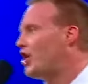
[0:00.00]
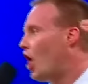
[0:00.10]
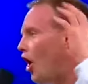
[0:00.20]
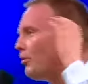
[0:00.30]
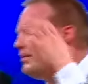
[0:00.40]

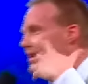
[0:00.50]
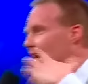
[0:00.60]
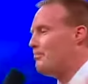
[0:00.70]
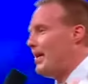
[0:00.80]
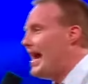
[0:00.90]
called me, and
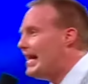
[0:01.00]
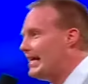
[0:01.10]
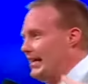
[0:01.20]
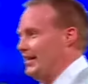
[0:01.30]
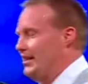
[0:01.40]
I'm
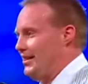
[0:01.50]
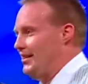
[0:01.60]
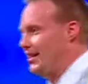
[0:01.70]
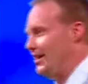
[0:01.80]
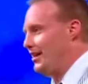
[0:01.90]
panicking.
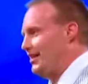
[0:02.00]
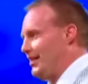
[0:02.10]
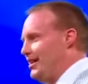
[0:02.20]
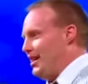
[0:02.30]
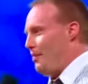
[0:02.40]

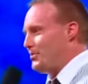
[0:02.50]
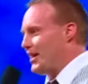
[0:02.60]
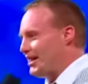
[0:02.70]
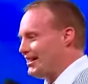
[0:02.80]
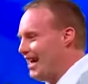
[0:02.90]
I'm
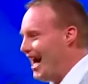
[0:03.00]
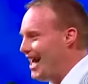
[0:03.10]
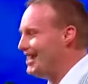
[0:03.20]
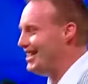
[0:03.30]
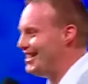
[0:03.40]
thinking,
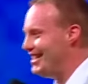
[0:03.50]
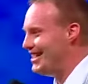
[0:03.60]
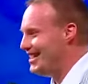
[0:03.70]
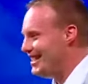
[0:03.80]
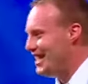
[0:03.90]
God,
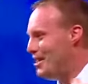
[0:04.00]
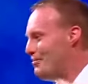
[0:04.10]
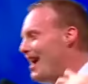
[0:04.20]
am